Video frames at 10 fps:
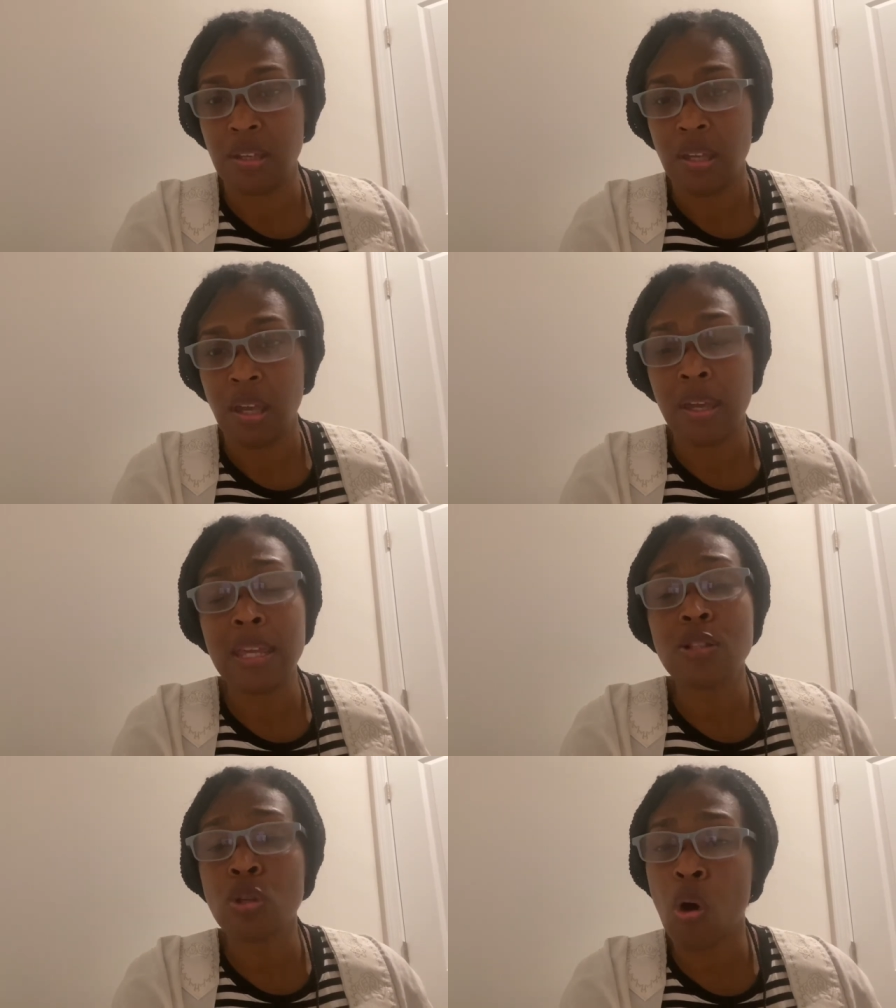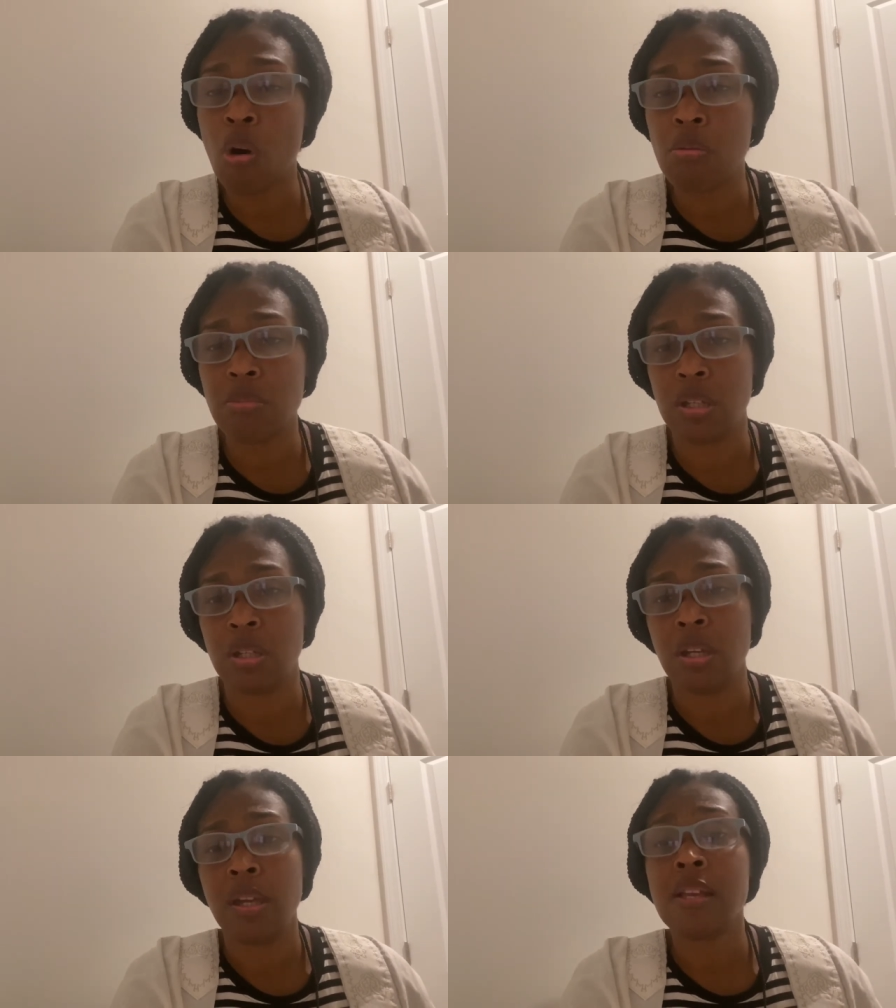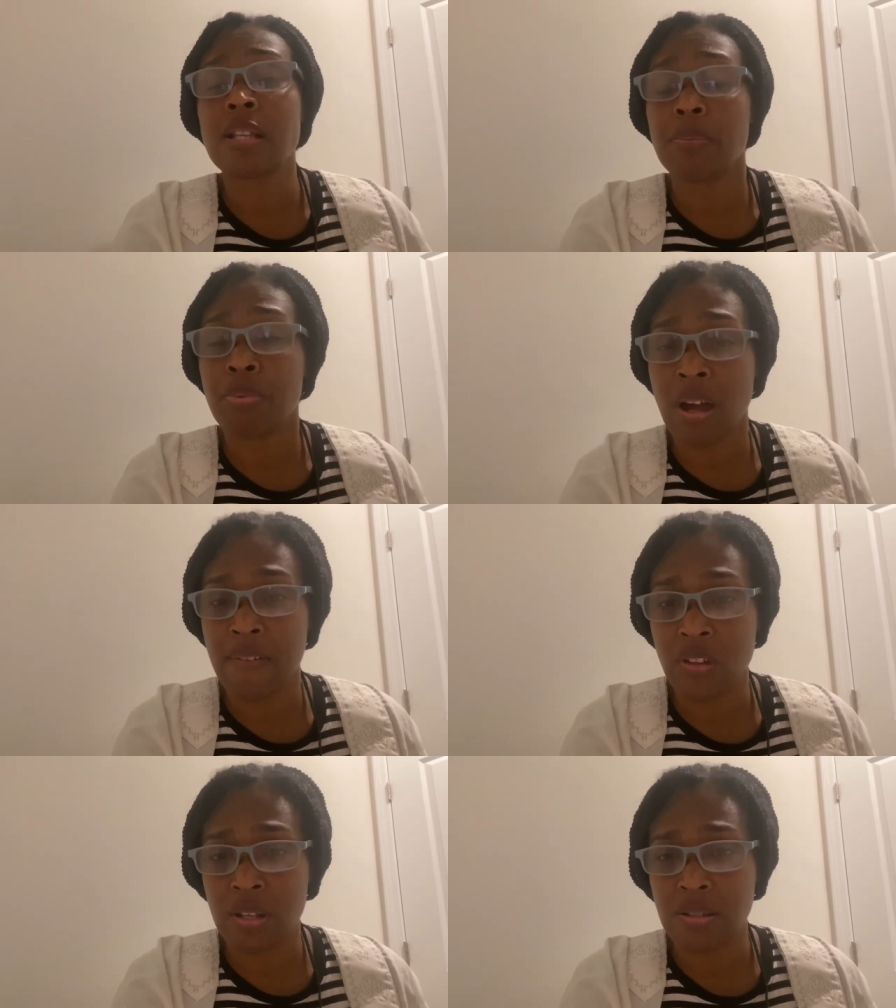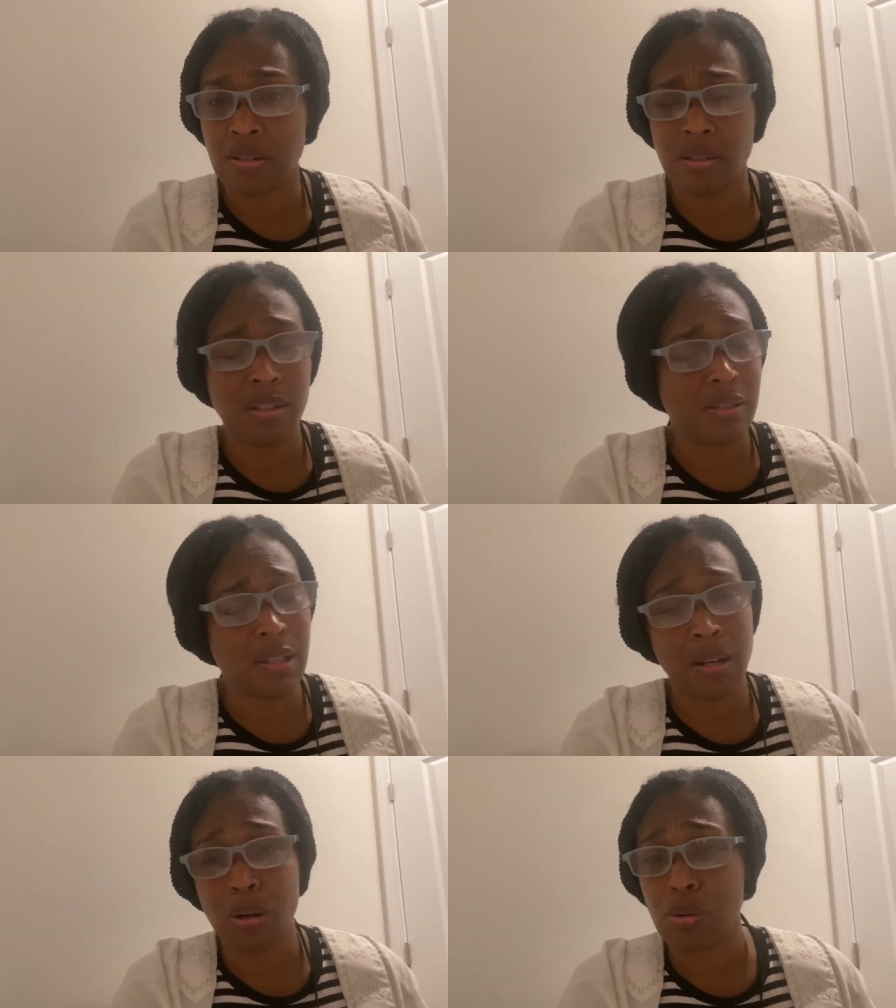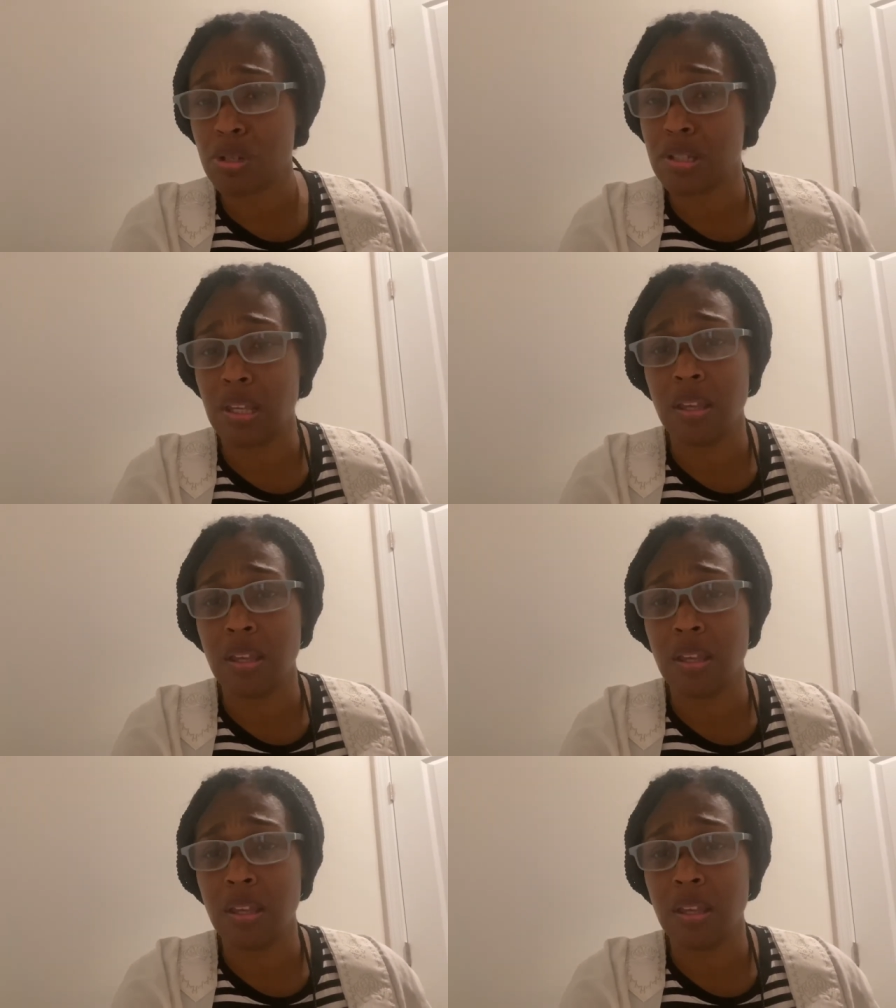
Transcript: And he told me, he said, prophetess, he said, Tosi.